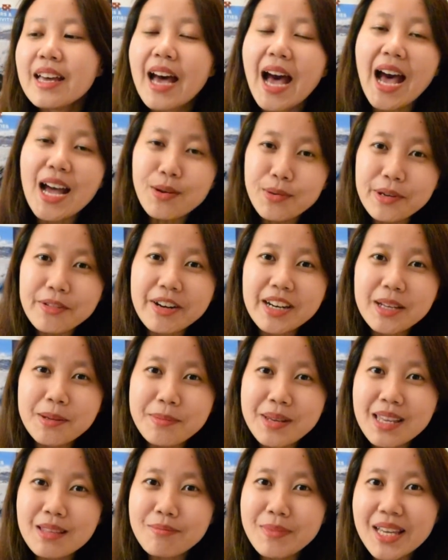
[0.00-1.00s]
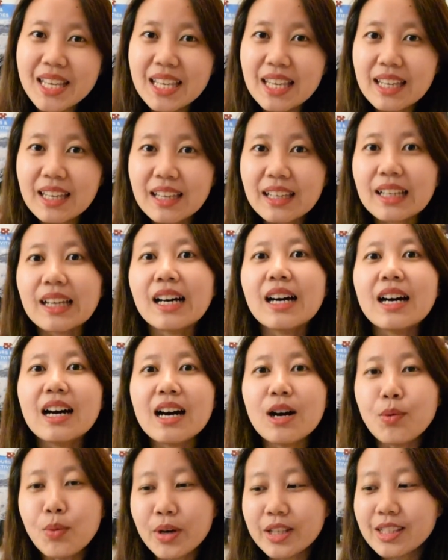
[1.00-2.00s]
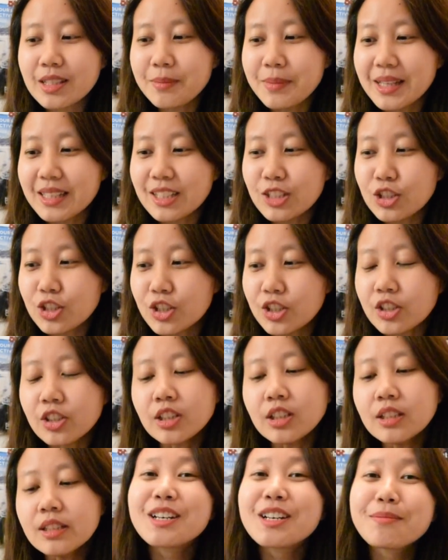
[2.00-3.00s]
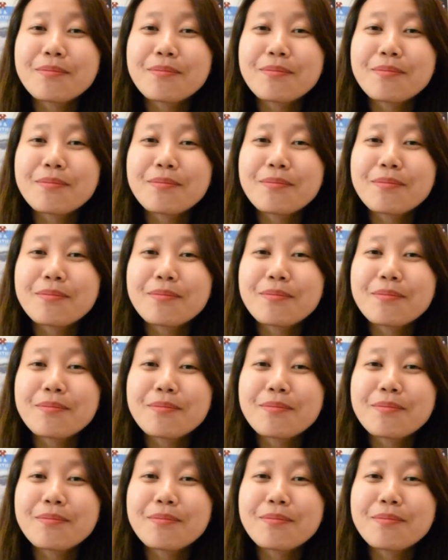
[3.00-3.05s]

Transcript: I would recommend making a watermelon turtle,